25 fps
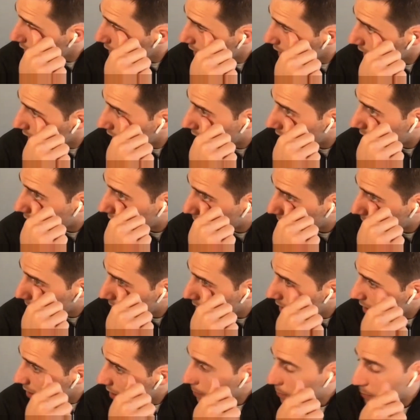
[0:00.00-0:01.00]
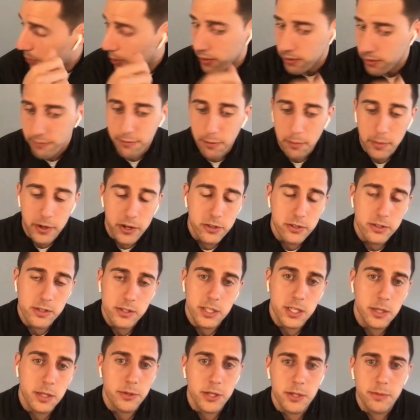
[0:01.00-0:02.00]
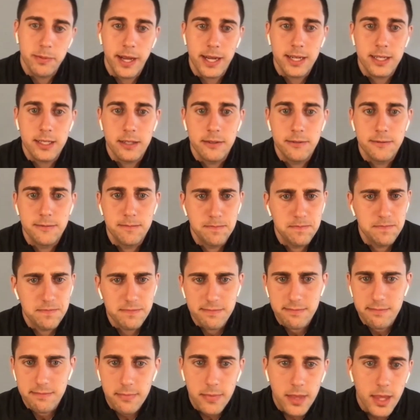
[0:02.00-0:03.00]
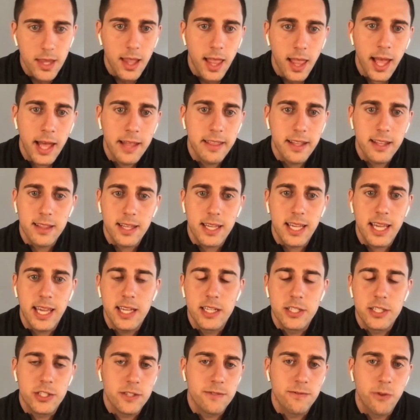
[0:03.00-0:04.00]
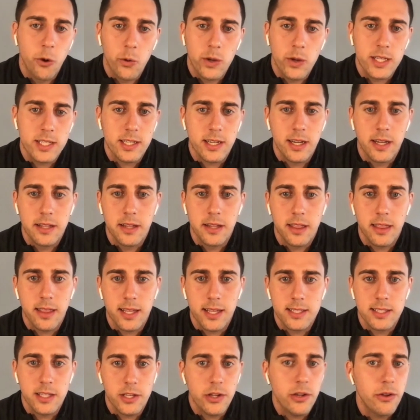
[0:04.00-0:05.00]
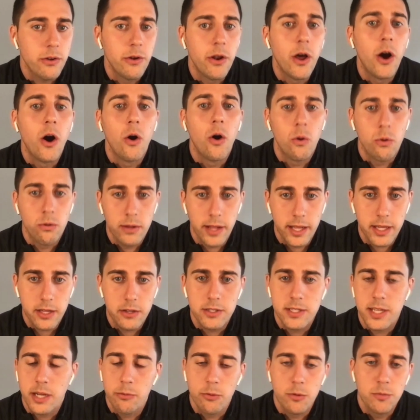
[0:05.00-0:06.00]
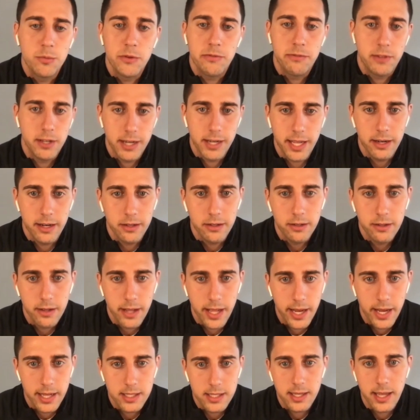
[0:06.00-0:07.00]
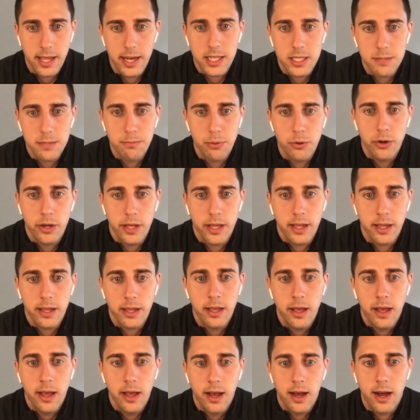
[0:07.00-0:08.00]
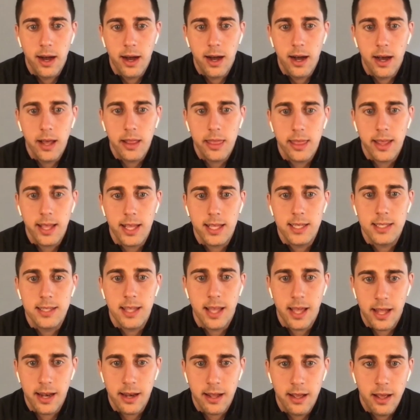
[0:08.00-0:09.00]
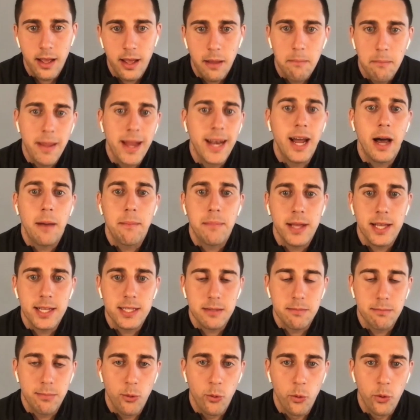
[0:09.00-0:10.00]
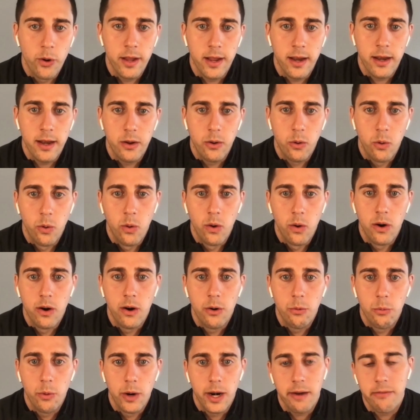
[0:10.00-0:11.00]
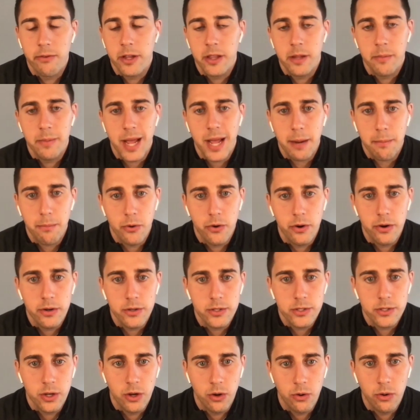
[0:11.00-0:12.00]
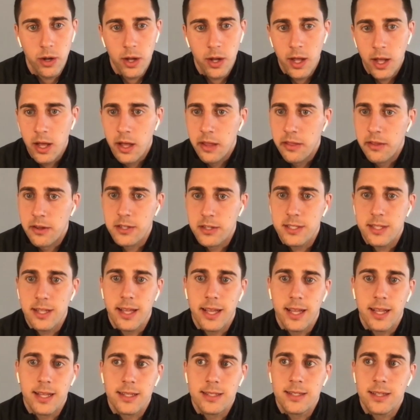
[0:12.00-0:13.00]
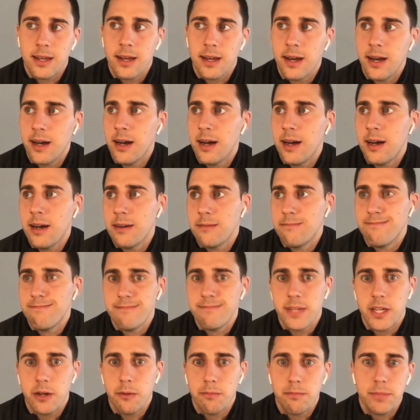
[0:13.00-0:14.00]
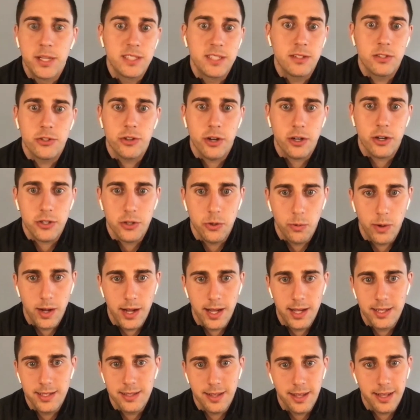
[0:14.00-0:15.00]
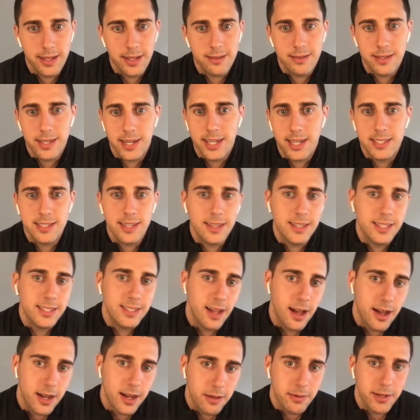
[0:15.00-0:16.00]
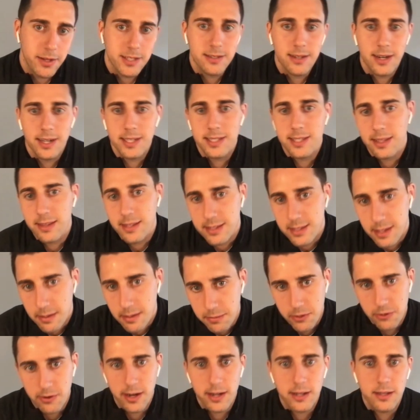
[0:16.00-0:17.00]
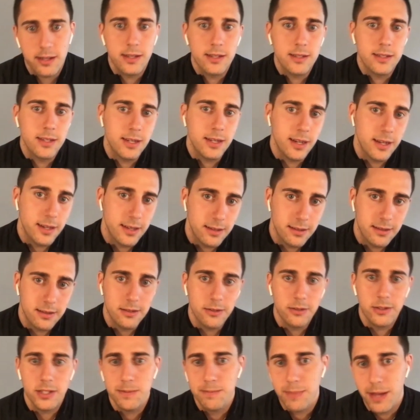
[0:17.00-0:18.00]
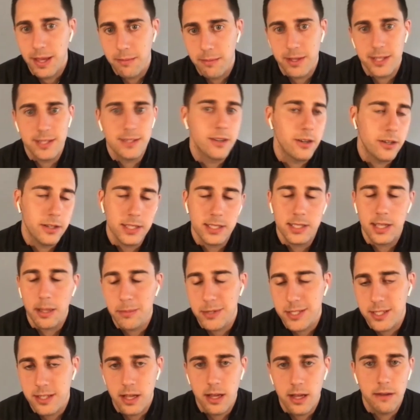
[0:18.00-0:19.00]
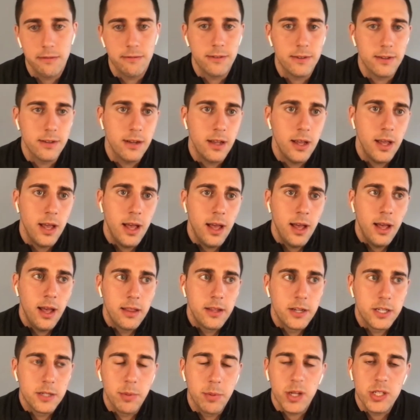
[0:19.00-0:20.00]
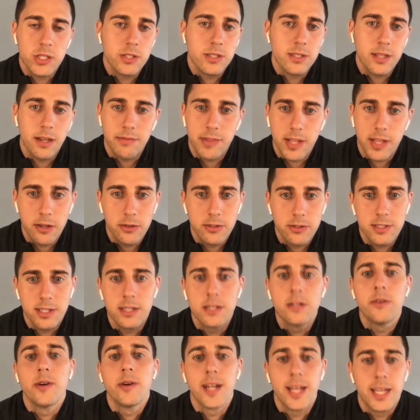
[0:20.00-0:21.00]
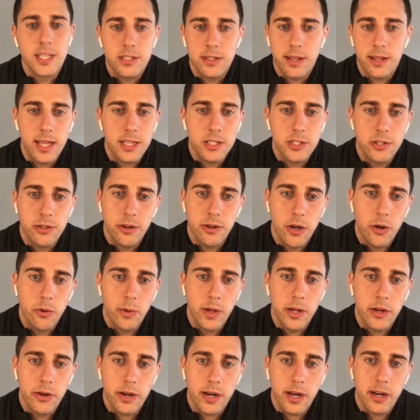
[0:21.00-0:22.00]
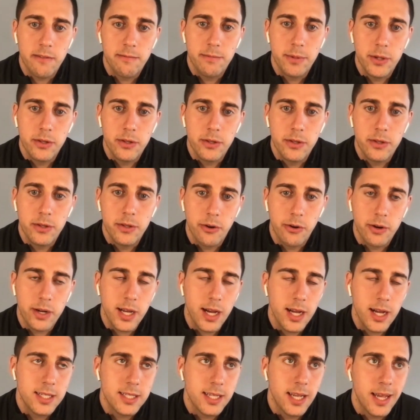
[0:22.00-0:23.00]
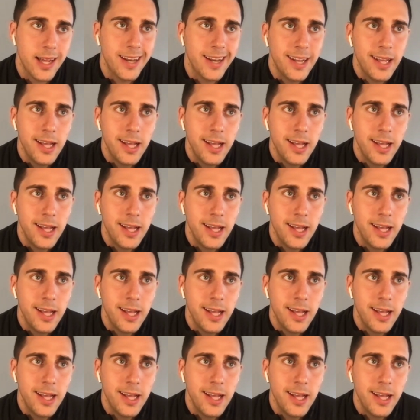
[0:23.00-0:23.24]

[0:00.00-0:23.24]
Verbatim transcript: uh, but from an urgency perspective I think the key is just focusing on the things that you know, like you said, will move the needle, and it's and it's putting uh, things that may not be as important or whatever on the back burner. So there's things, uh, you know, business structure wise, like did I sign these documents? Did I set this up correctly? Did I do these payments and all this type of stuff? And there's a bunch of stuff that goes into it, as as you know, when you're kind of building your own content.